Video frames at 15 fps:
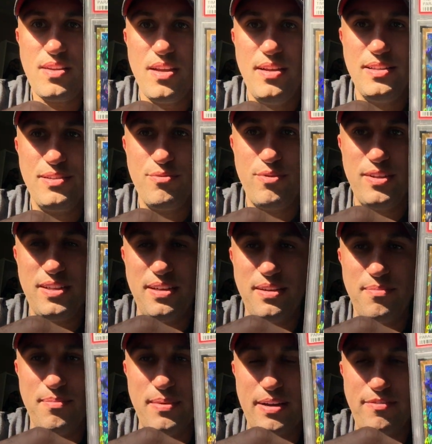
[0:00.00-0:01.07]
It's
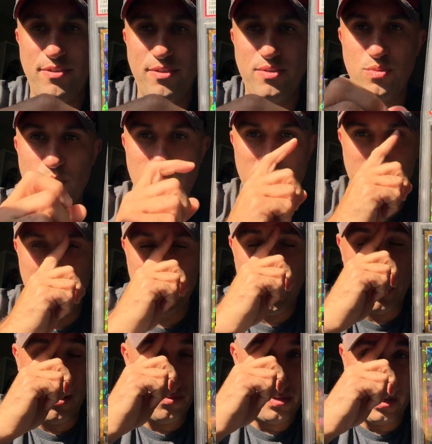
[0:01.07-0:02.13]
really my
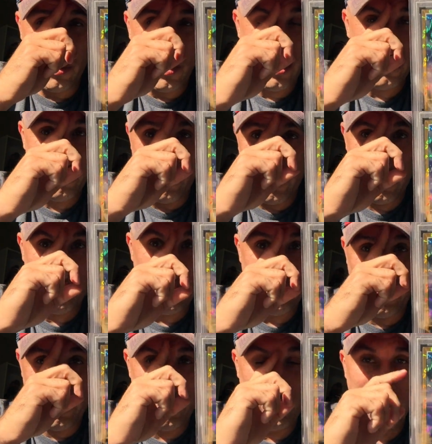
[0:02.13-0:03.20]
only 1 of 1, my
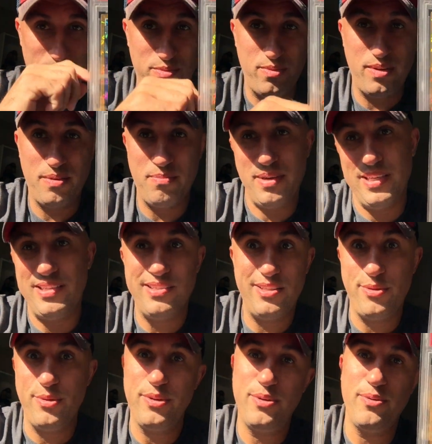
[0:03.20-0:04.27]
first 1 of 1, but it's
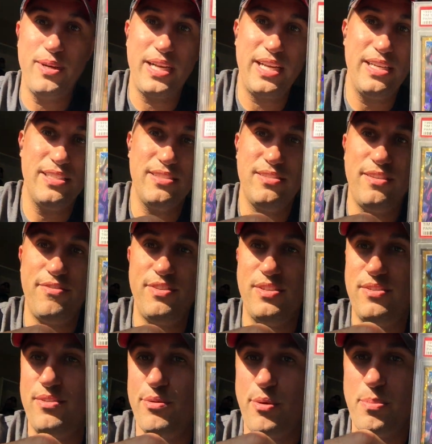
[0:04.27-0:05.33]
2 of 2, I guess, if
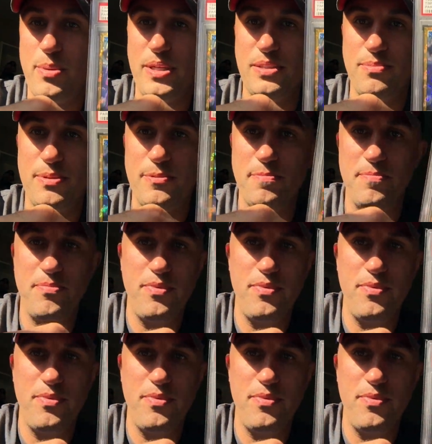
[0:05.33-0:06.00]
it's the replacement.